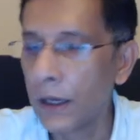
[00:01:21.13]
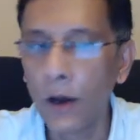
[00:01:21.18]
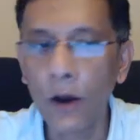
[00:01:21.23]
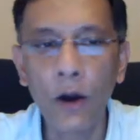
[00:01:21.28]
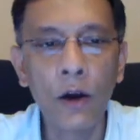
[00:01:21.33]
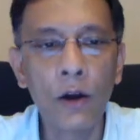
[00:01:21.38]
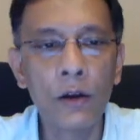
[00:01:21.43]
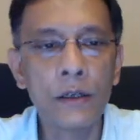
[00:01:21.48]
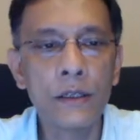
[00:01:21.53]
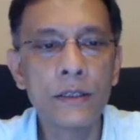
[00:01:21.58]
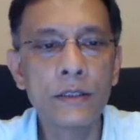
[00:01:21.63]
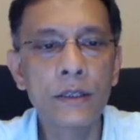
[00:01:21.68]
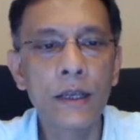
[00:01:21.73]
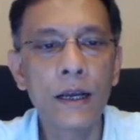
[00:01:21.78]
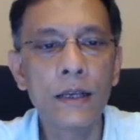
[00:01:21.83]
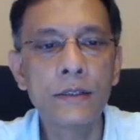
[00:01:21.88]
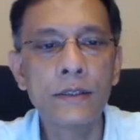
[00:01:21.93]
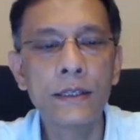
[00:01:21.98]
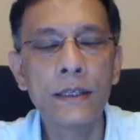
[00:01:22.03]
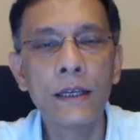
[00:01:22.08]
on
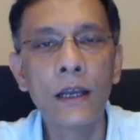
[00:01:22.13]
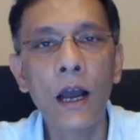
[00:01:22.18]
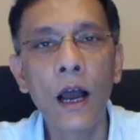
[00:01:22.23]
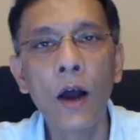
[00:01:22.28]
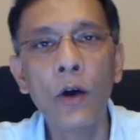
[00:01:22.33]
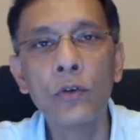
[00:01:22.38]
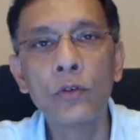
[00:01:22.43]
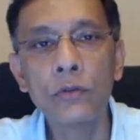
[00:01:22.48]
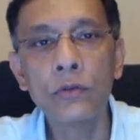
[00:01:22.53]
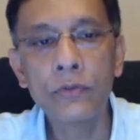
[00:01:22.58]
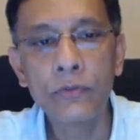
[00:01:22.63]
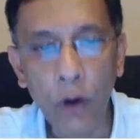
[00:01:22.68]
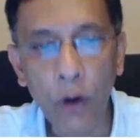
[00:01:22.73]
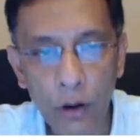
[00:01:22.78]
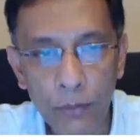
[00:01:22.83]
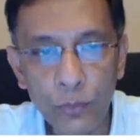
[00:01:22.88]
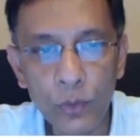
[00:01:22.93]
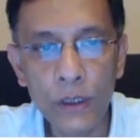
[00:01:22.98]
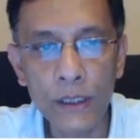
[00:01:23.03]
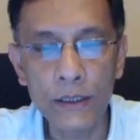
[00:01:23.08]
discussing how to
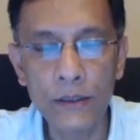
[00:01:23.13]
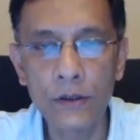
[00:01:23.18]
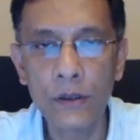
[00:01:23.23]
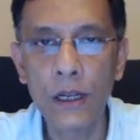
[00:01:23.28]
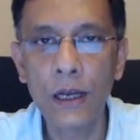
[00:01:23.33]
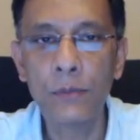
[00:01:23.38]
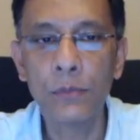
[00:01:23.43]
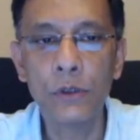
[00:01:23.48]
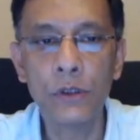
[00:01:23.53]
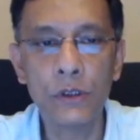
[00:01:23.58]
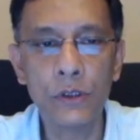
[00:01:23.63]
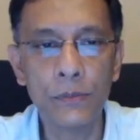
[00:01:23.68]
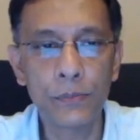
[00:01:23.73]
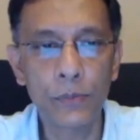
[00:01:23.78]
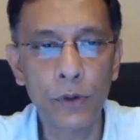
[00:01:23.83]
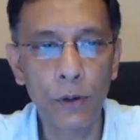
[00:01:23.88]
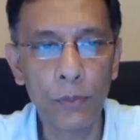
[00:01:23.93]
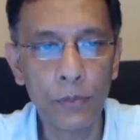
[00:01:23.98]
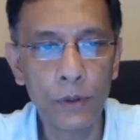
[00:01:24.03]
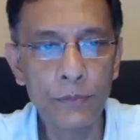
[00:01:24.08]
formulate reliability
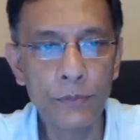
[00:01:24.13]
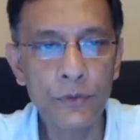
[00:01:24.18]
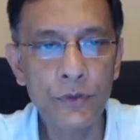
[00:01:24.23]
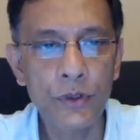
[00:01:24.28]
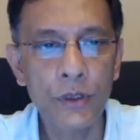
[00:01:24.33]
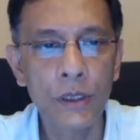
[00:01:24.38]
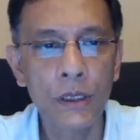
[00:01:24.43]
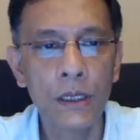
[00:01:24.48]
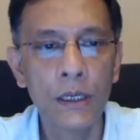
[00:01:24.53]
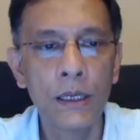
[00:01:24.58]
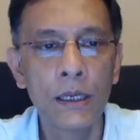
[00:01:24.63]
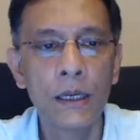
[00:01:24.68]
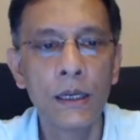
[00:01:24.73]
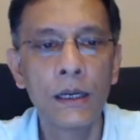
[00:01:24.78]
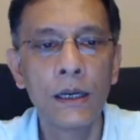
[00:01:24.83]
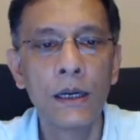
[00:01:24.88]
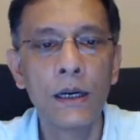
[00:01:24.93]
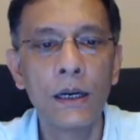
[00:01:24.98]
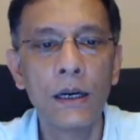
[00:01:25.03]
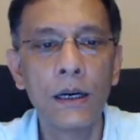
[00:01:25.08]
problems,
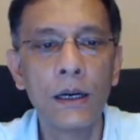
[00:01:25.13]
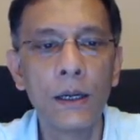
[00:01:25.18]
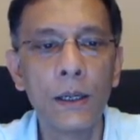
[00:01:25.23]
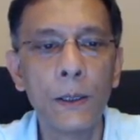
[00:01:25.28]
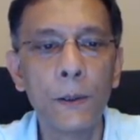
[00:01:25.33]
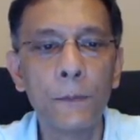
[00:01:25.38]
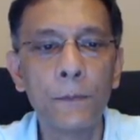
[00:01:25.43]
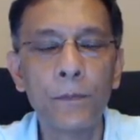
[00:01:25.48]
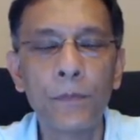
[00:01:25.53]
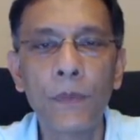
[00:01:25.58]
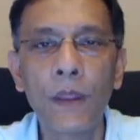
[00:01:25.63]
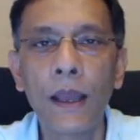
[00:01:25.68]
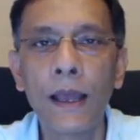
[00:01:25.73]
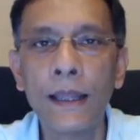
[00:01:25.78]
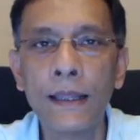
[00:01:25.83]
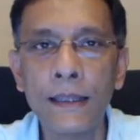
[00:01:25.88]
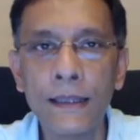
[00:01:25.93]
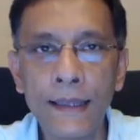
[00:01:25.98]
and